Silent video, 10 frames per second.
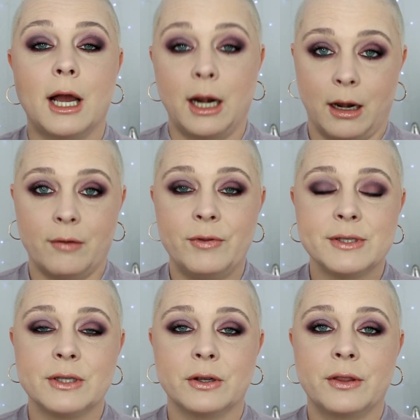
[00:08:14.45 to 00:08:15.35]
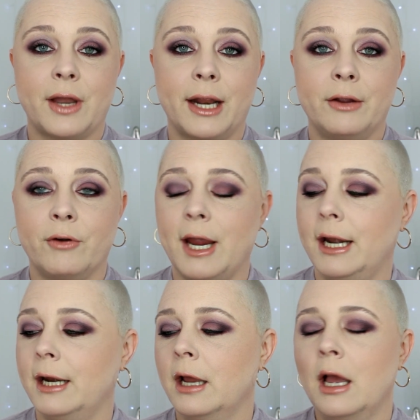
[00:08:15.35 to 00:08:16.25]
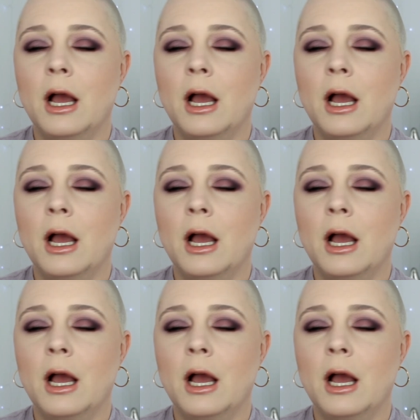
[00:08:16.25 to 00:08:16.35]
I love this look that I created.